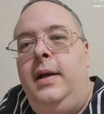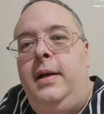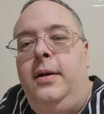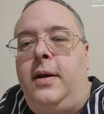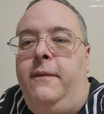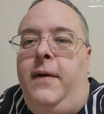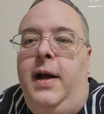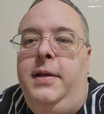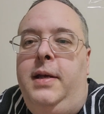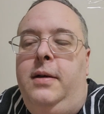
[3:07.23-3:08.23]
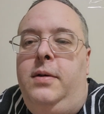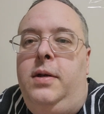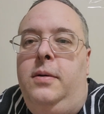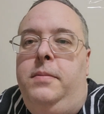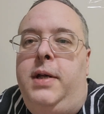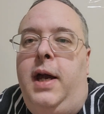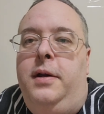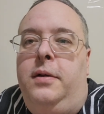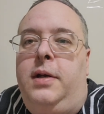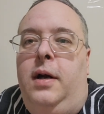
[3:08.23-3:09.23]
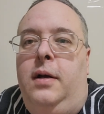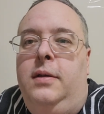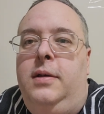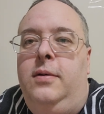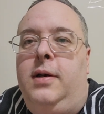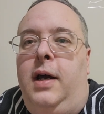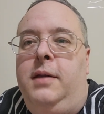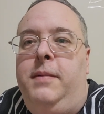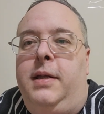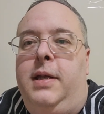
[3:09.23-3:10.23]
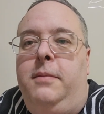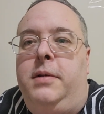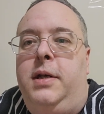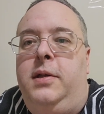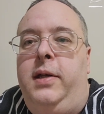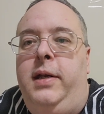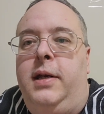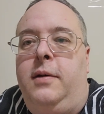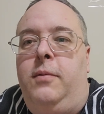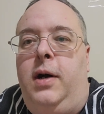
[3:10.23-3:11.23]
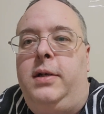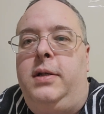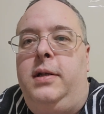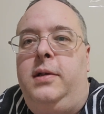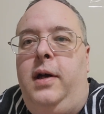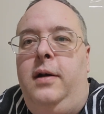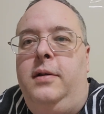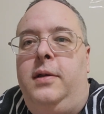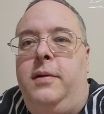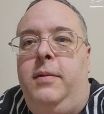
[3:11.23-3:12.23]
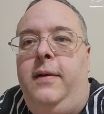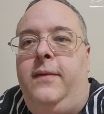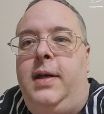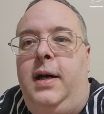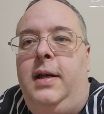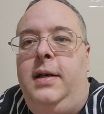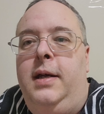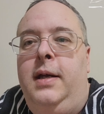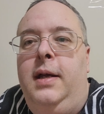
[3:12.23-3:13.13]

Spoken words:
You could find the YouTube channel called Two Cosmic Dipshits, and you could watch the songs that we've done.